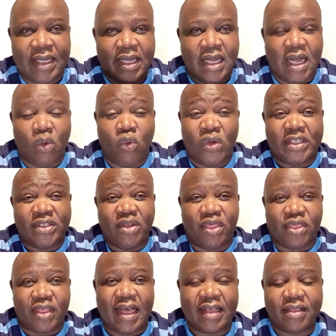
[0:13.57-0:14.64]
I want to
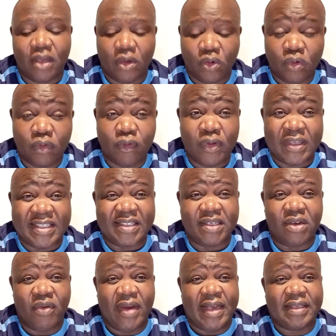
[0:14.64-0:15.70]
thank the Lord for His
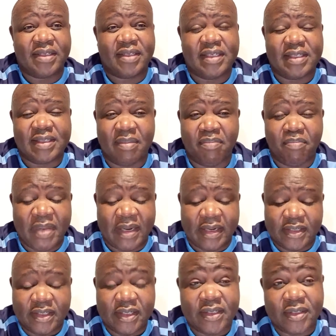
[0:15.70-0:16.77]
grace, His
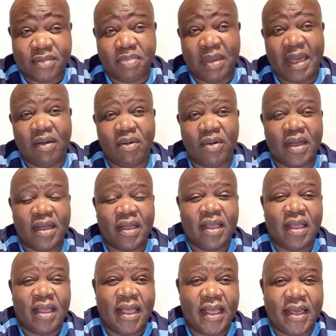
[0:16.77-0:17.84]
ability, His power,
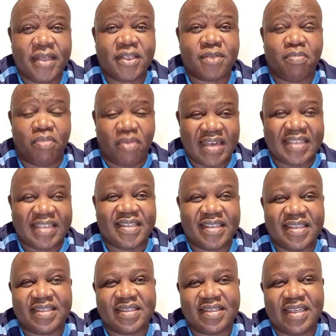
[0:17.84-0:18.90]
and His
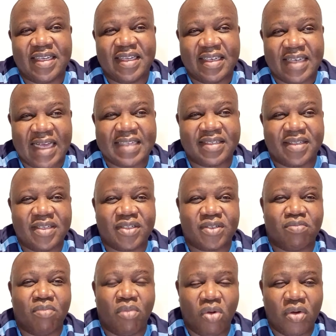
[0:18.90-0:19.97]
presence in us this
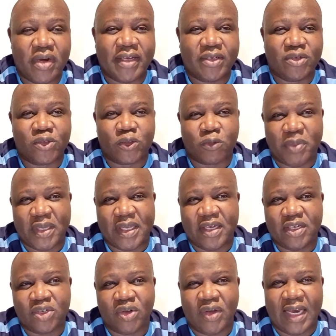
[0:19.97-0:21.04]
morning to speak
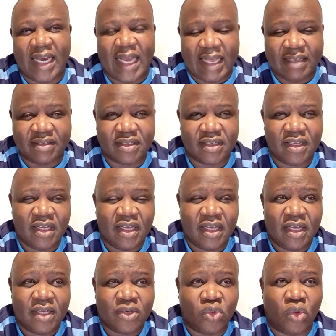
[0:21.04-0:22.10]
into our lives,
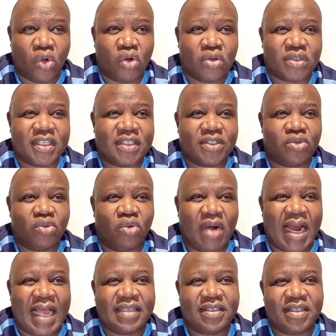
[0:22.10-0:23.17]
to cause us to
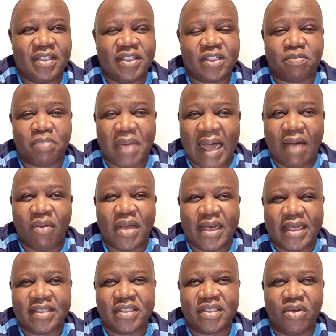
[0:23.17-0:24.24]
rise in His power and
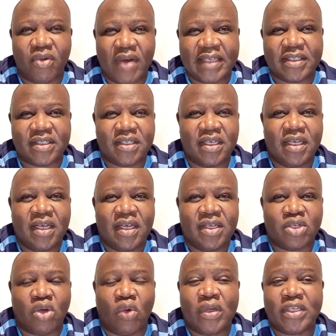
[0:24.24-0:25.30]
His grace.
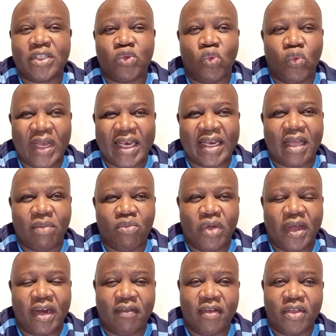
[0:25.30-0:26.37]
So I want to welcome
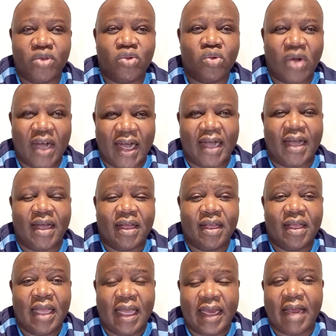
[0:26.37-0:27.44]
wherever you are,
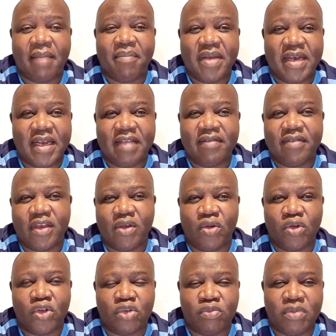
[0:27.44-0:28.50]
and I believe that you're
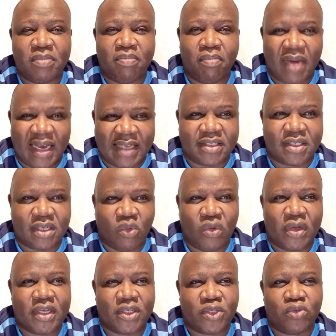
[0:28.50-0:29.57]
going to be blessed. I
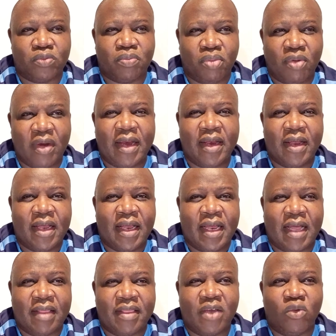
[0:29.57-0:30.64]
want us to pray,
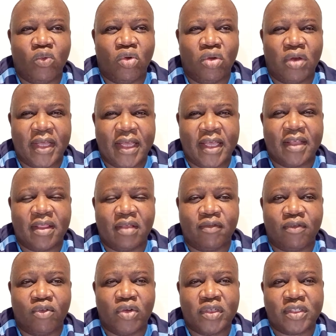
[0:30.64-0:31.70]
and then we'll hear the
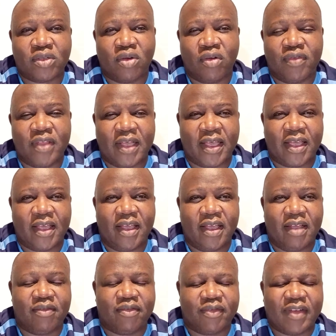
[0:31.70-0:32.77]
voice of the
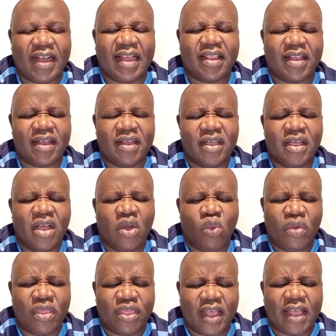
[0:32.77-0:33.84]
King. Father,
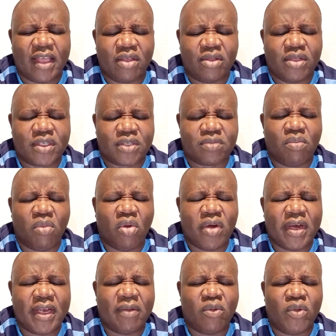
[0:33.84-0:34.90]
we thank you this
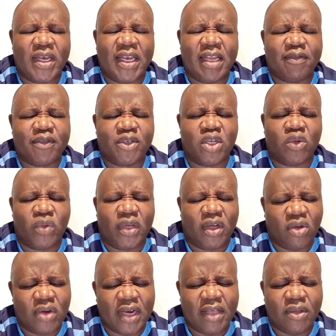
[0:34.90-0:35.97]
morning. We lift you and we
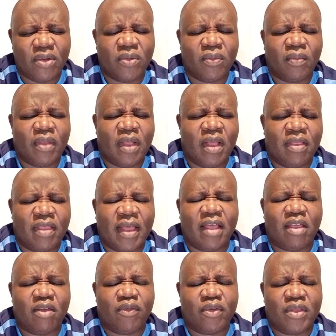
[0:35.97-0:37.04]
honor you. Thank
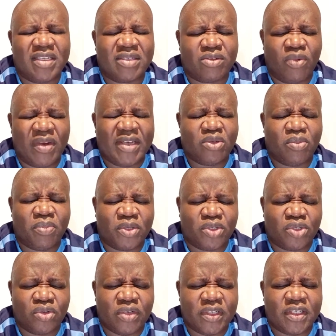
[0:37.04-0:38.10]
you for this great
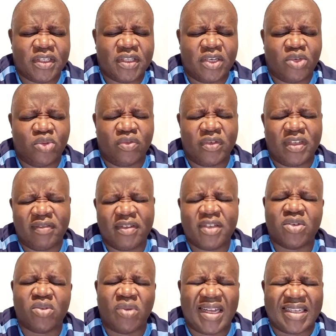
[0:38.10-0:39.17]
opportunity that you've given
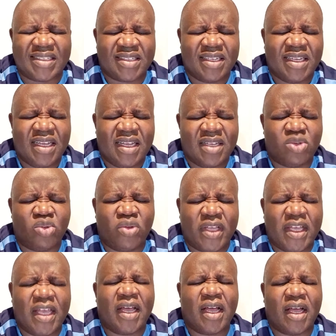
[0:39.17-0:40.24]
to us to
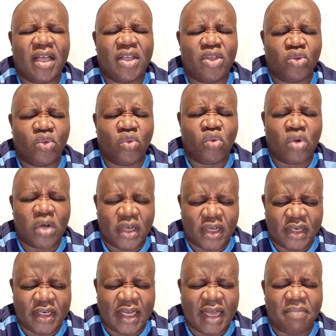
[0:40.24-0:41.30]
hear your
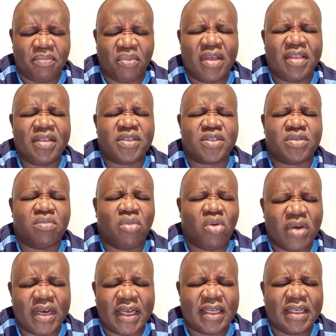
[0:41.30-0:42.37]
word. I pray this
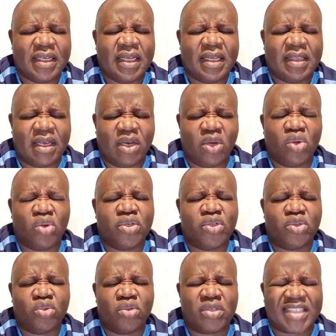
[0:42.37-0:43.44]
morning that, Lord,
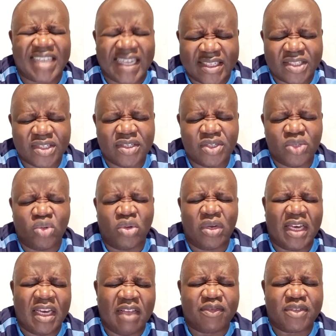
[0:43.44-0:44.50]
you'll touch us, you'll
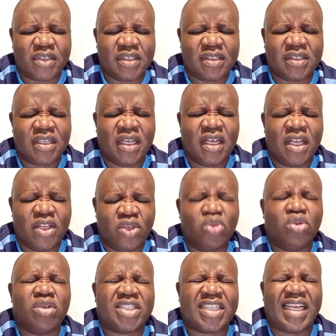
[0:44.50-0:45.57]
lift us,
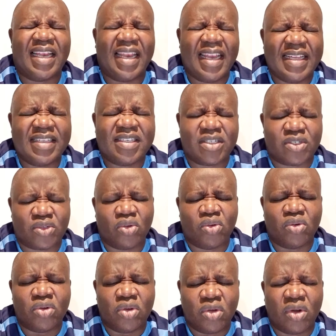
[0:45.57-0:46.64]
you'll challenge us,
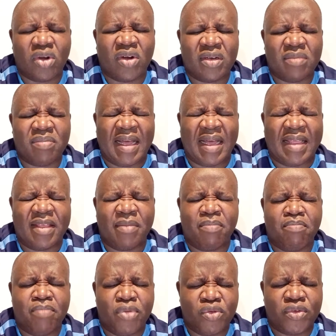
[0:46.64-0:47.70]
oh God, by the
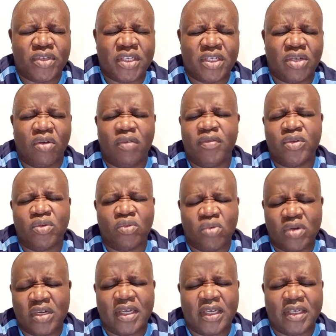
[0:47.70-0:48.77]
beauty of your
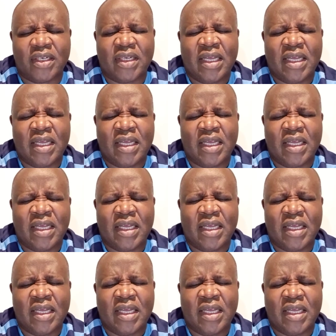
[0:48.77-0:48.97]
word.